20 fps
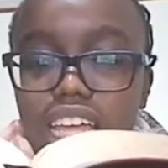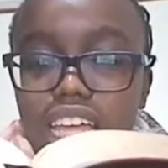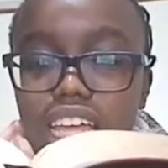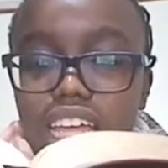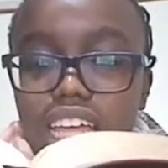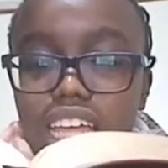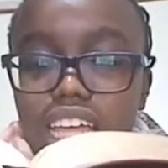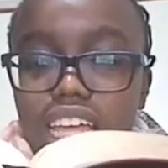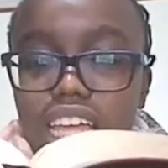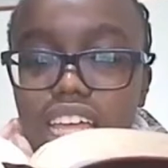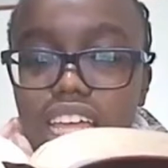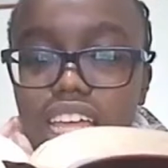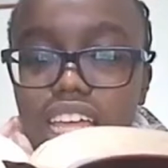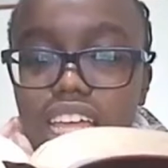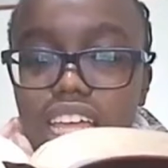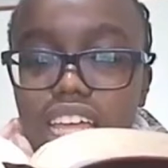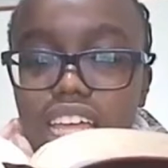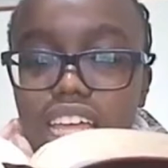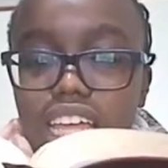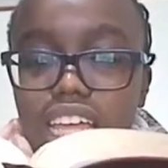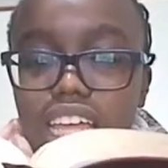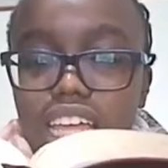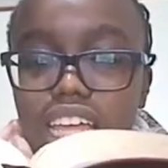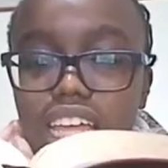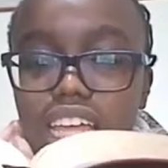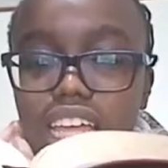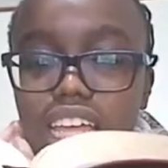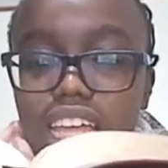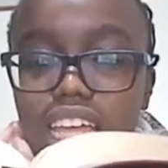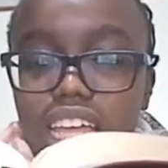Children
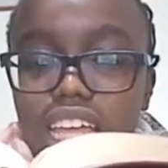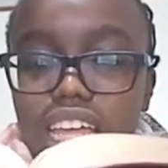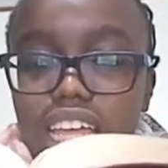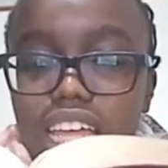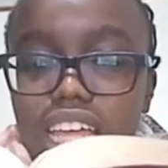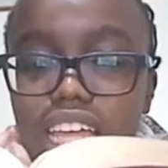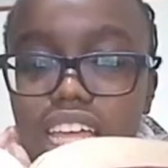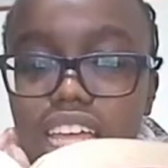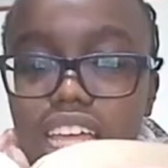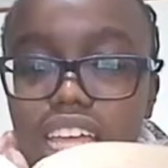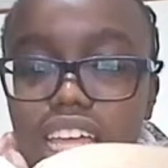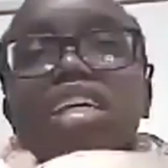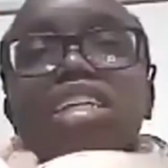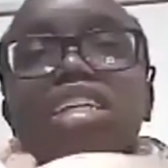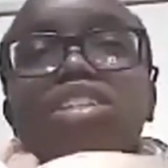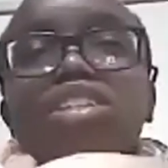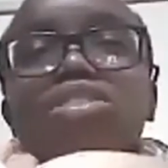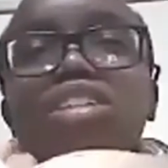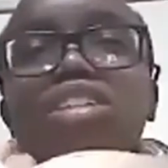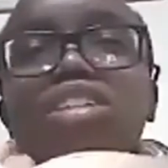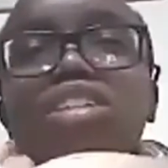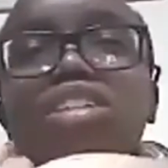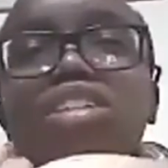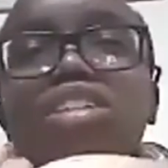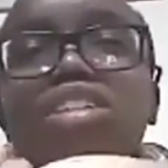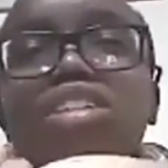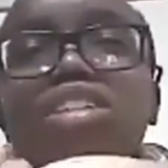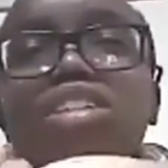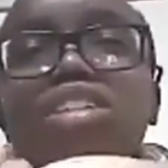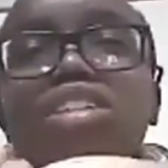encourage us during the week to
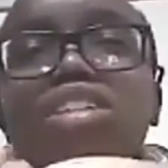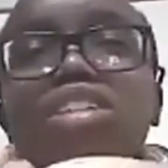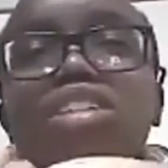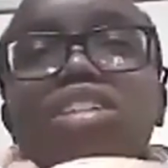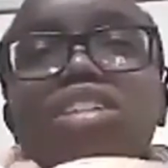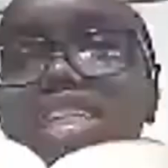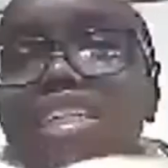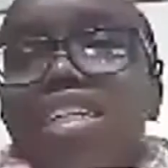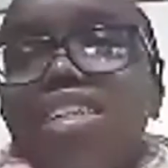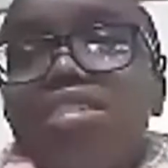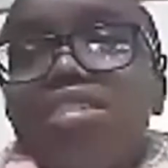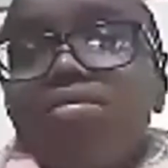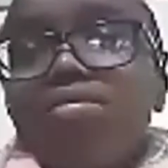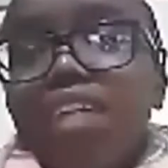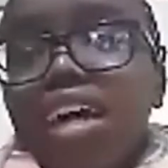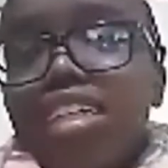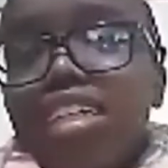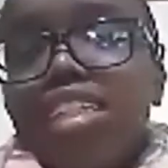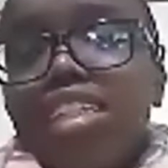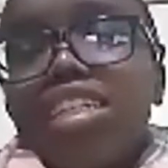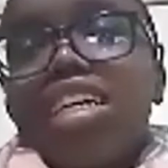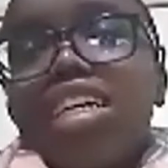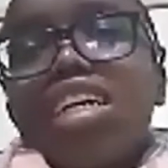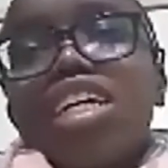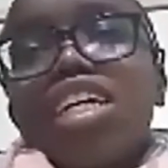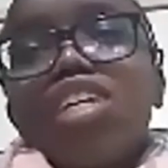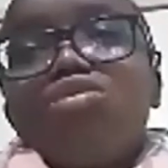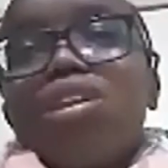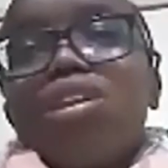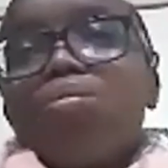memorize this verse. It
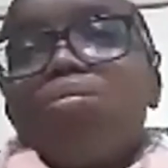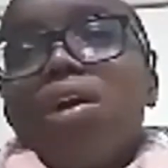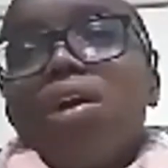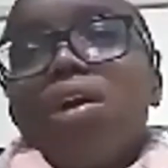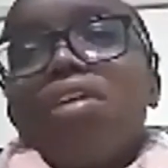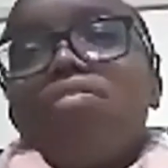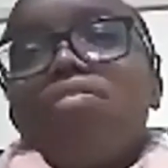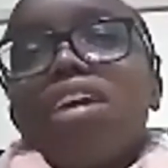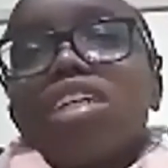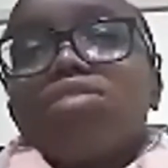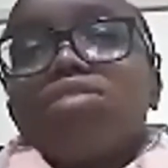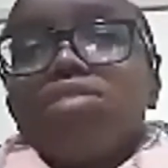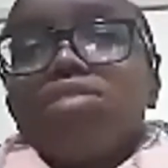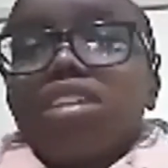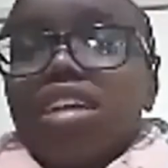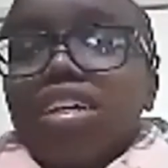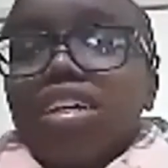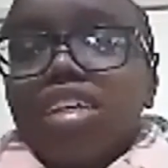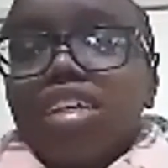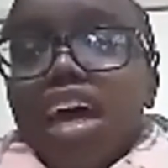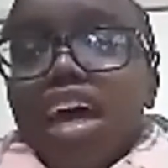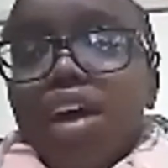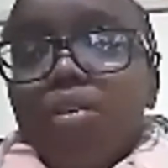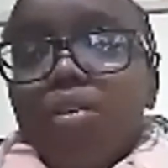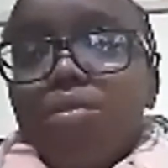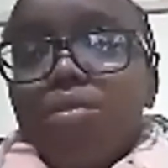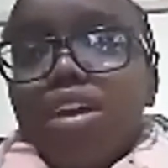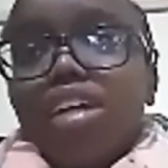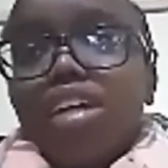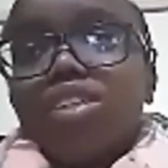will be our verse for the
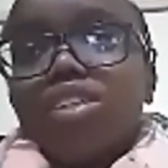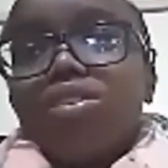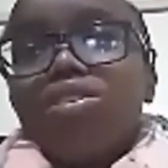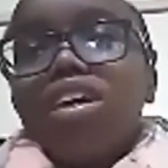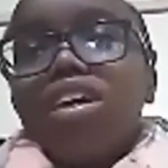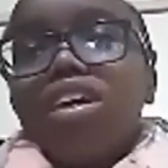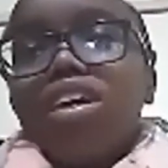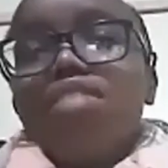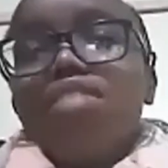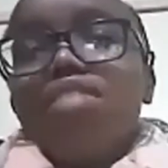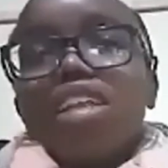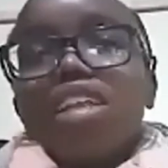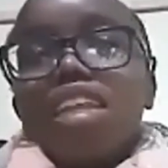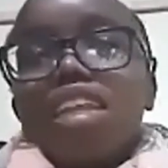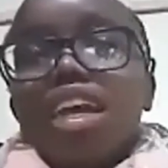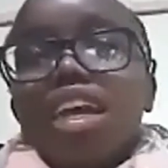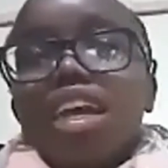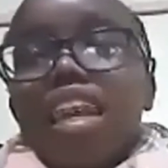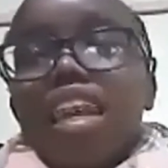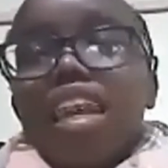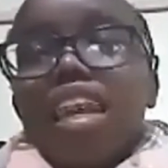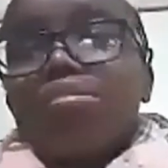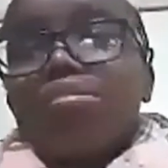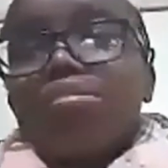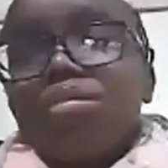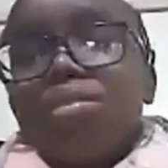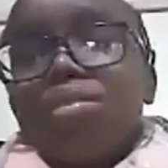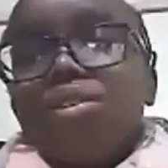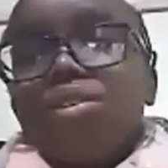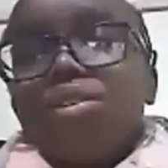entire week. So every day, let's
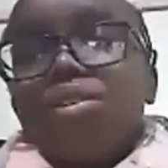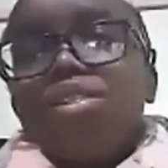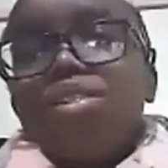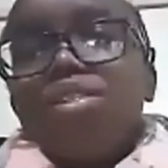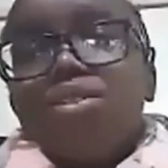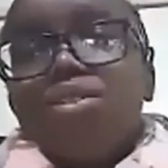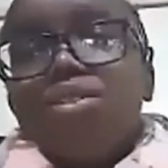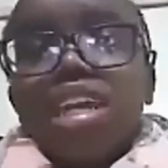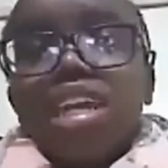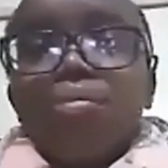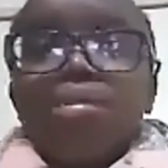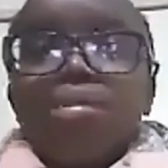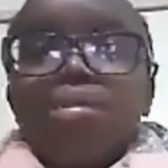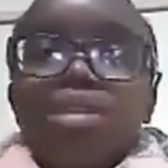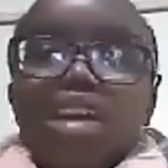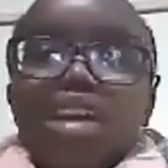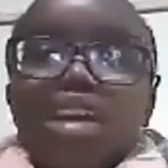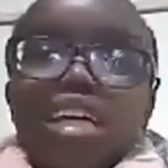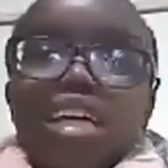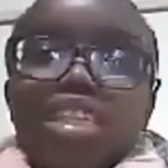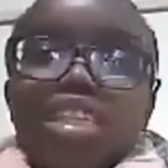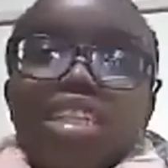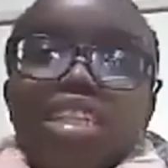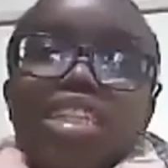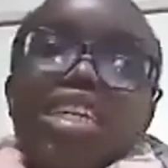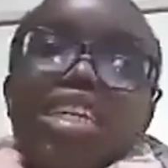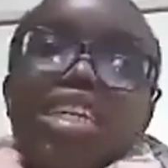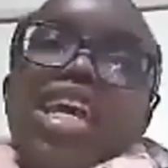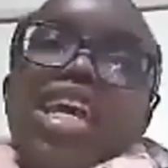go through it and memorize it.